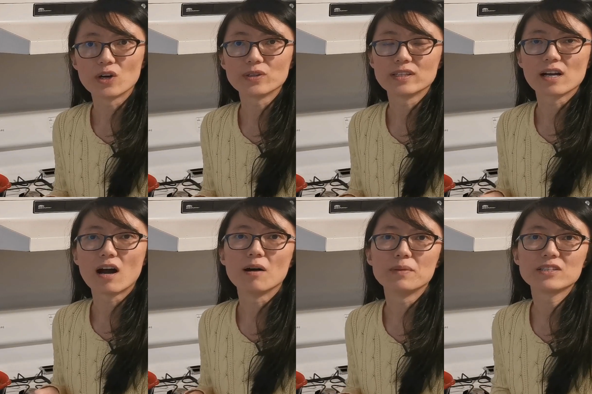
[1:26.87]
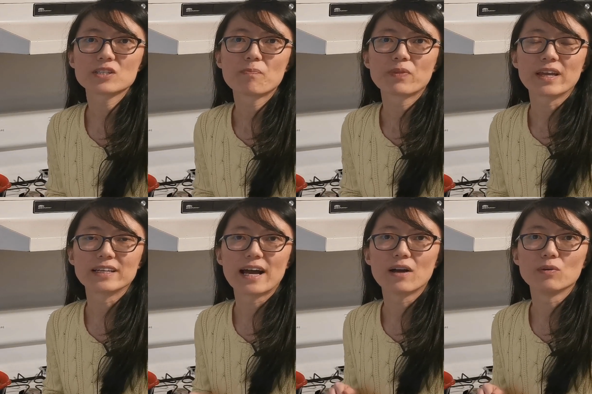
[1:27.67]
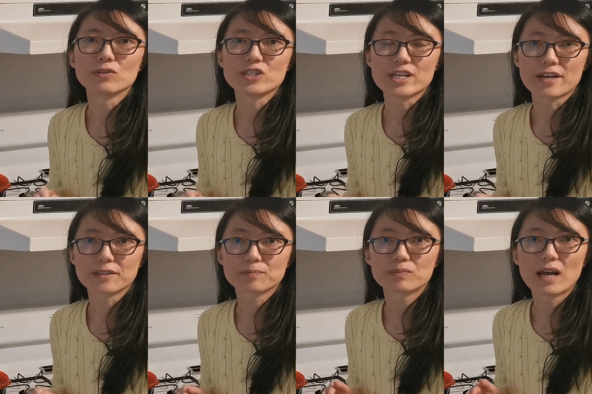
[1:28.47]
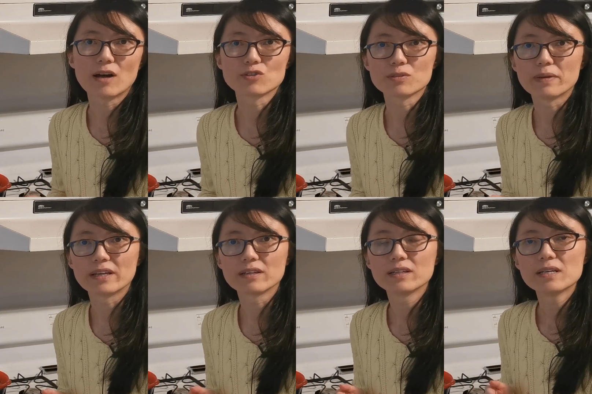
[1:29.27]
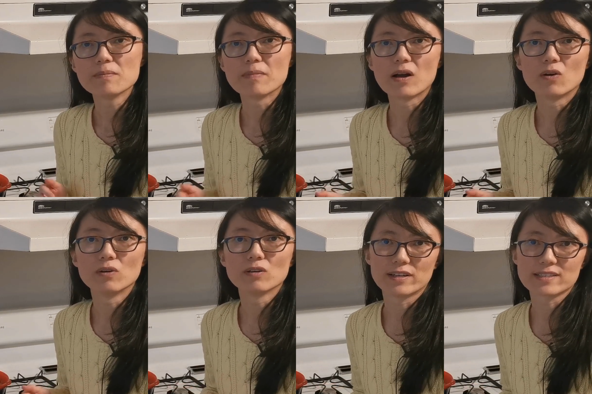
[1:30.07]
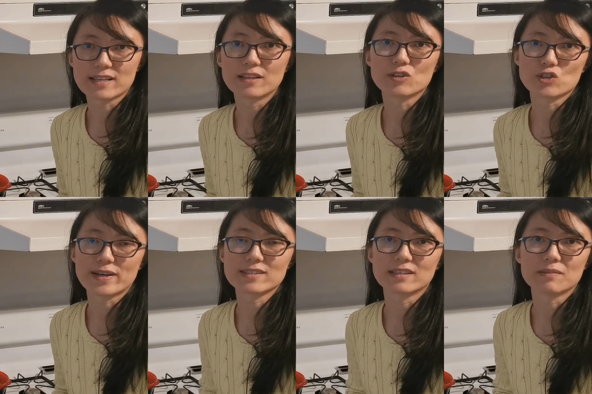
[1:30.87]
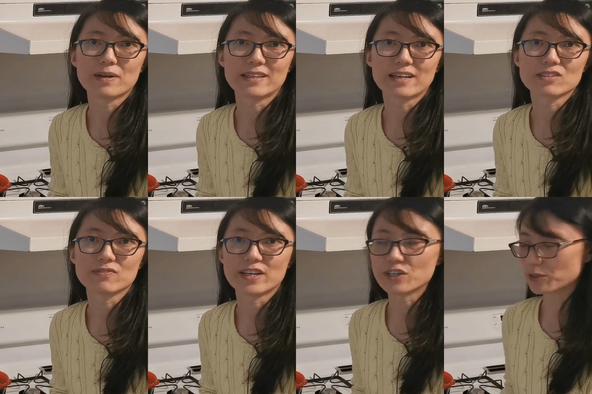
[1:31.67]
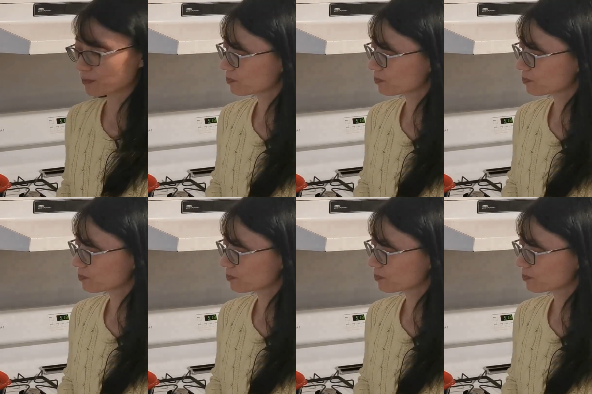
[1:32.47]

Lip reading: in the comment, and I will share how to make my own salad dressing in my next video.